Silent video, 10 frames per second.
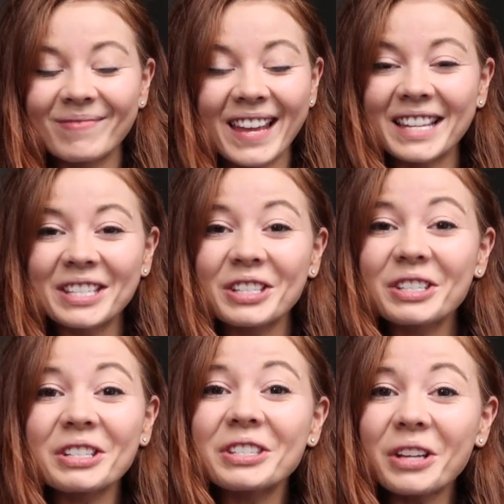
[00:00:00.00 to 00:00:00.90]
it's
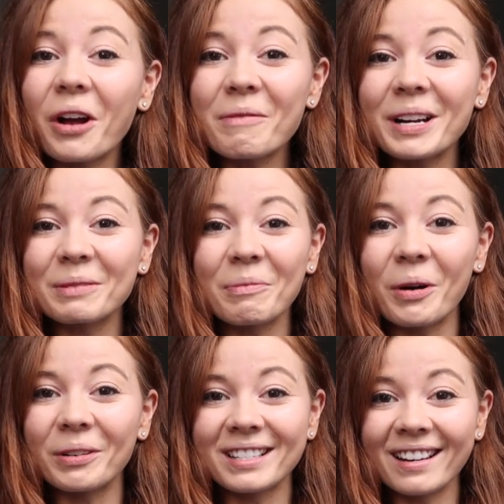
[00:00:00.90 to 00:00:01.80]
just so much
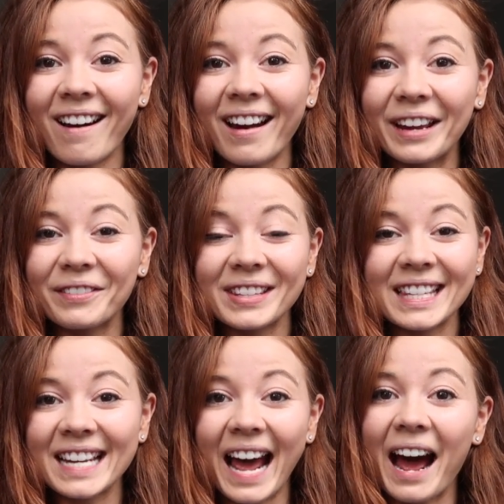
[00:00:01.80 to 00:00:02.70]
more to life
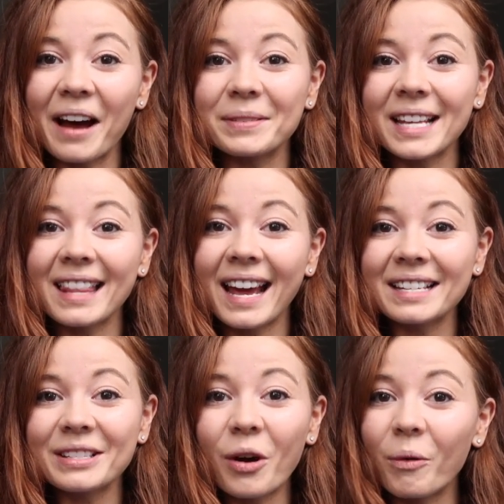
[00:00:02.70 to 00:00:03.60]
than abs, and that
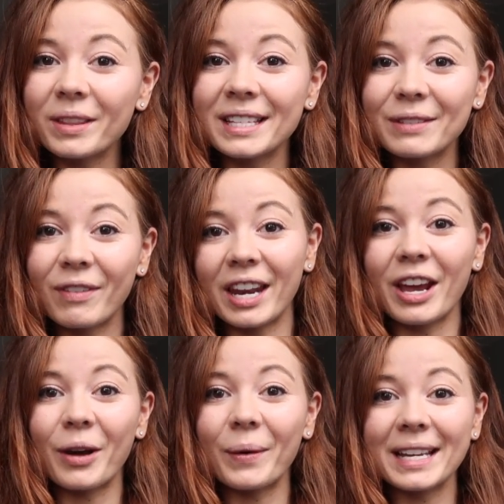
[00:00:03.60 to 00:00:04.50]
is not what this
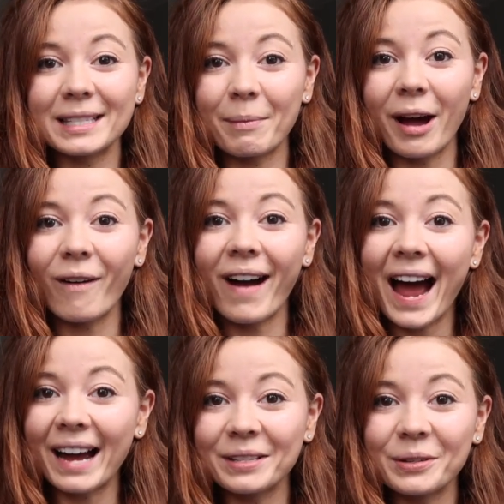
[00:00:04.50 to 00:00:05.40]
video is about
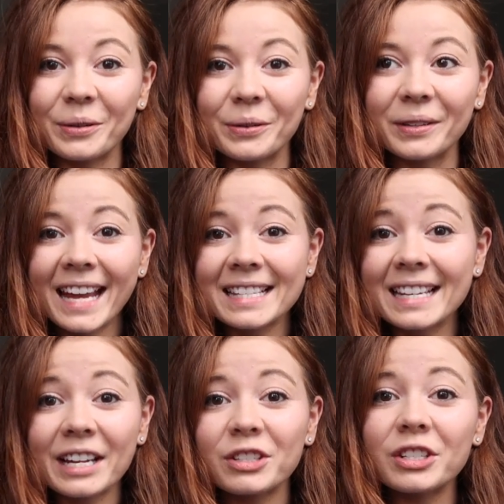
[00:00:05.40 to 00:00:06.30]
at all. It's
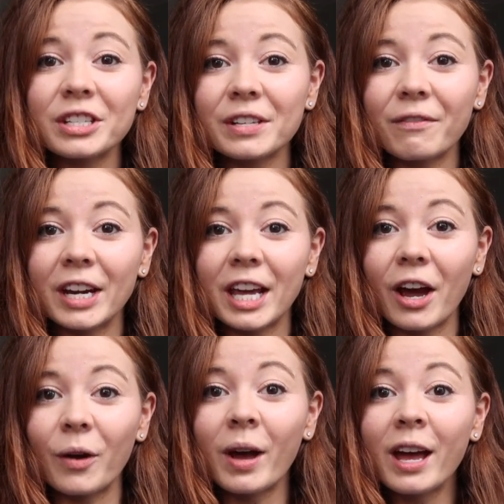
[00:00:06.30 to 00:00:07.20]
literally just a
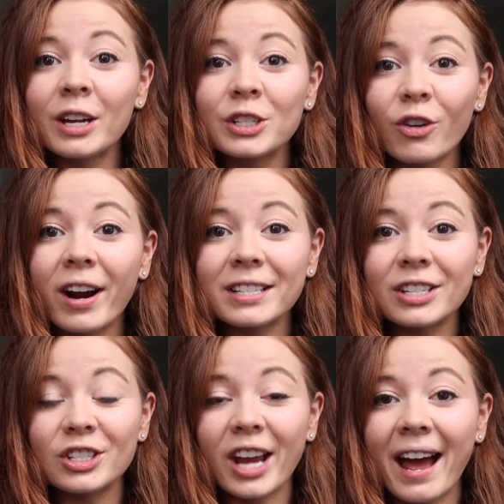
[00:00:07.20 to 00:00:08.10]
video trying
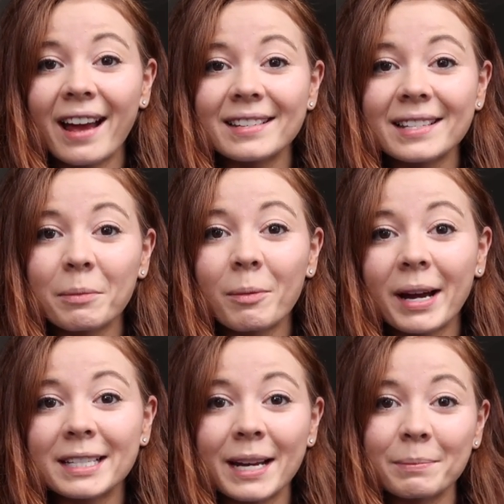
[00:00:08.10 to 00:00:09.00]
to share some of
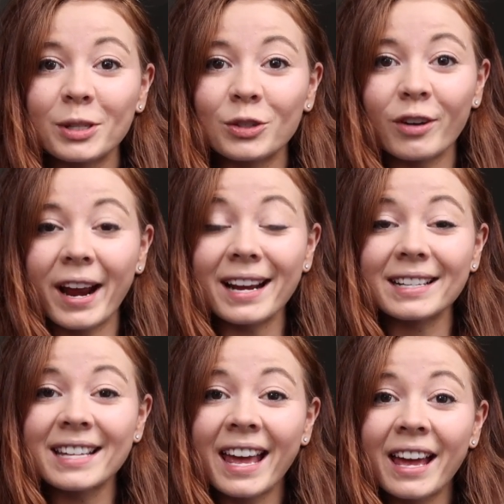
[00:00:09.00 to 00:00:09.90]
my tips and
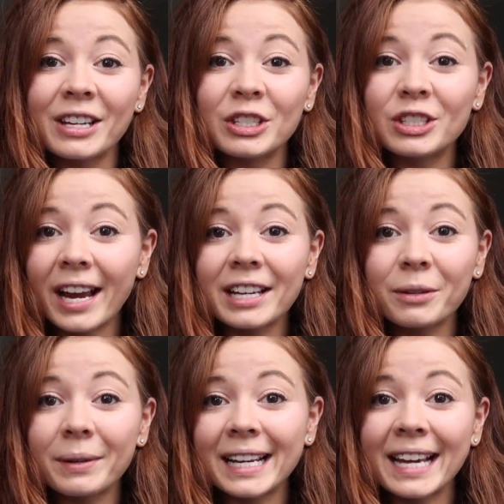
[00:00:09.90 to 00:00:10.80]
tricks,
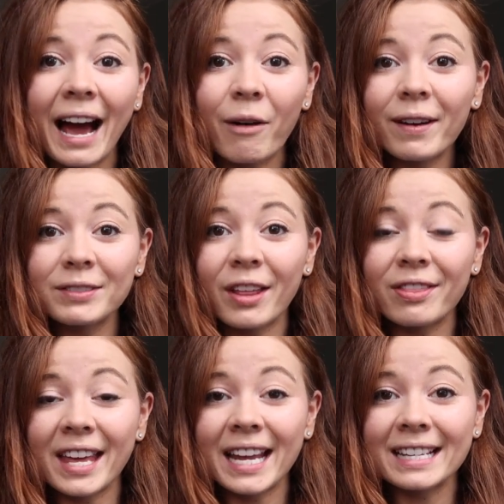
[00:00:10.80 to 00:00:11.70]
genuinely how I've
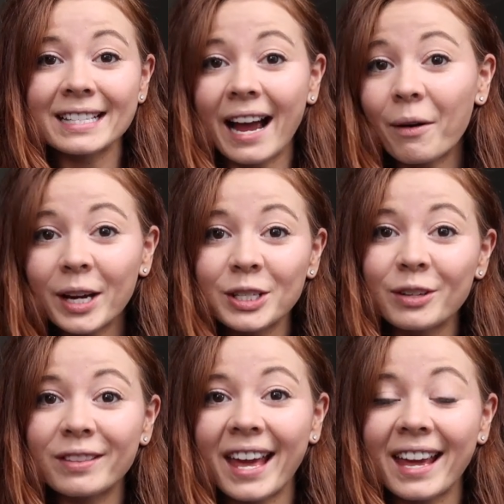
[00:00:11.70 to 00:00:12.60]
done things, how I
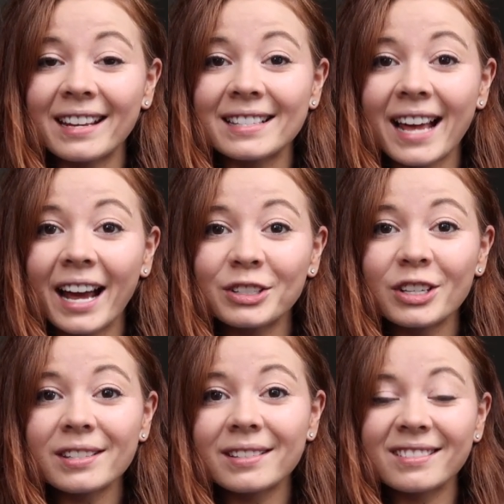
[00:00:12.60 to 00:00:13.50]
do things, and
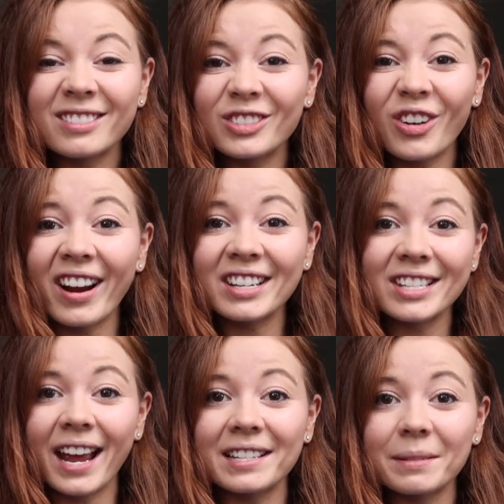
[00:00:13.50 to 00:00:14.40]
just try and
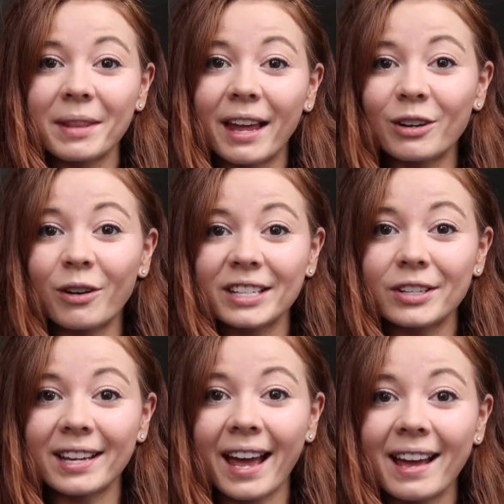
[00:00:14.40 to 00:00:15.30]
share some of that knowledge,
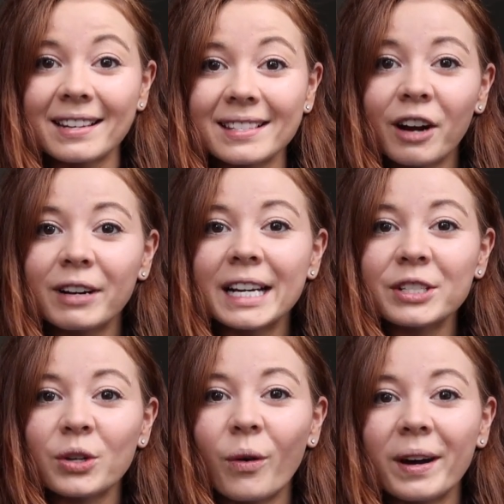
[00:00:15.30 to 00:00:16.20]
I guess. I really
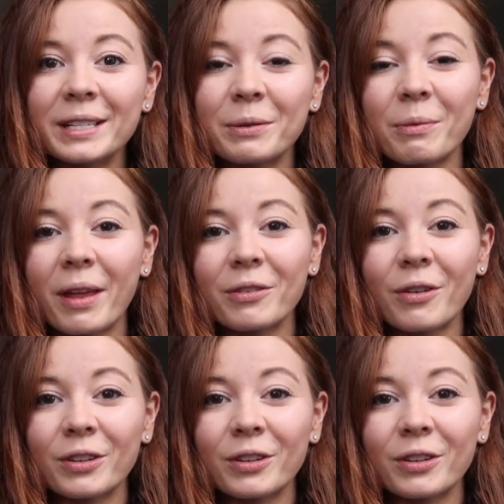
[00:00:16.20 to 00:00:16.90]
toyed with whether or